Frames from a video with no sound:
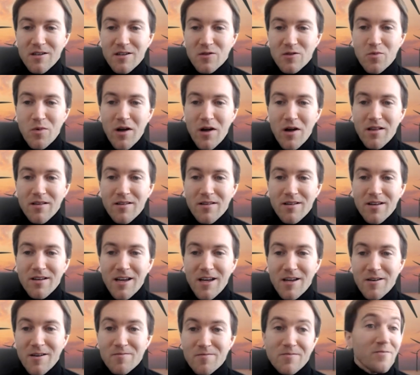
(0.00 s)
as well,
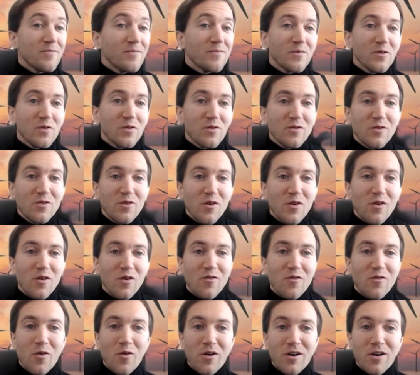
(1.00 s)
and of
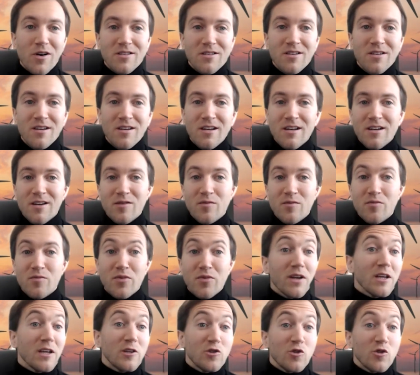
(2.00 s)
course
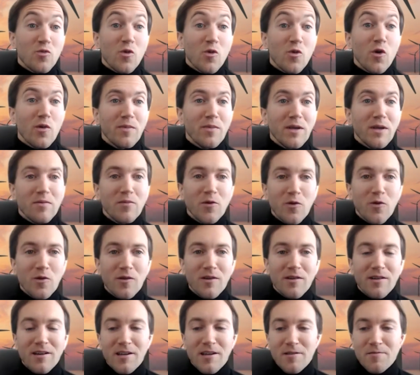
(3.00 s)
bring it to more
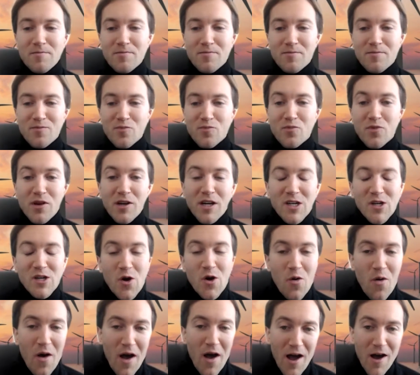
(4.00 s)
people and bring
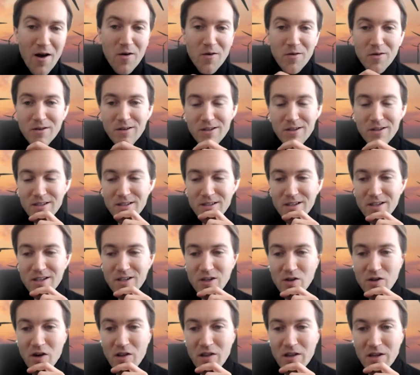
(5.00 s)
know-how,
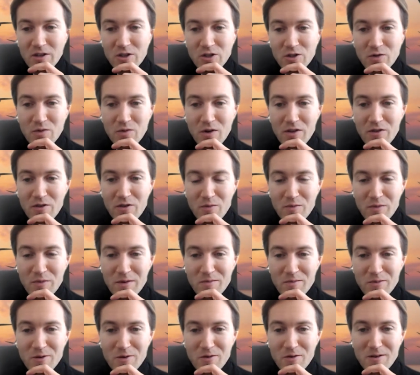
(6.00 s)
knowledge to other
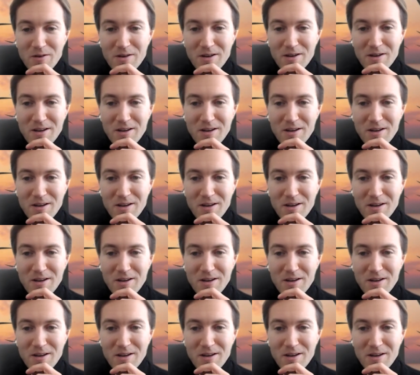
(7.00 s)
people.